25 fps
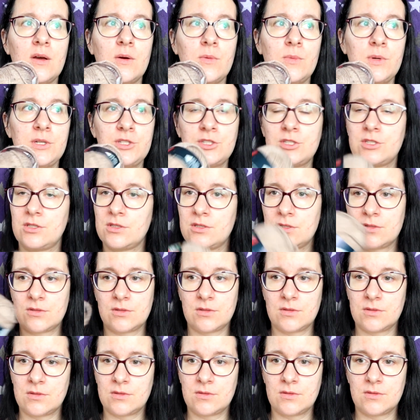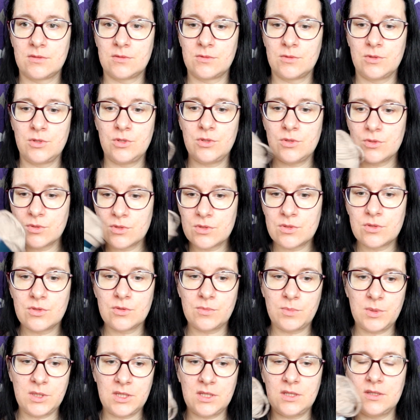which used
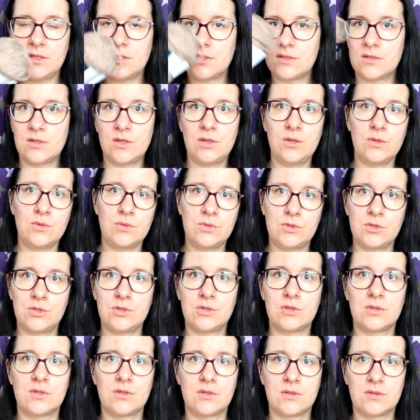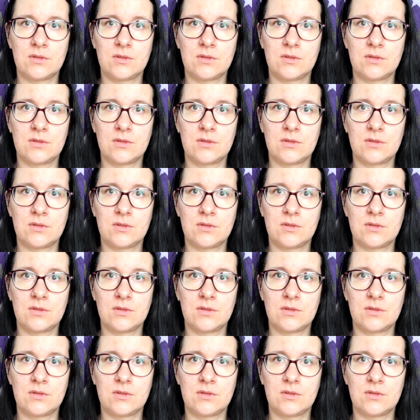to be this huge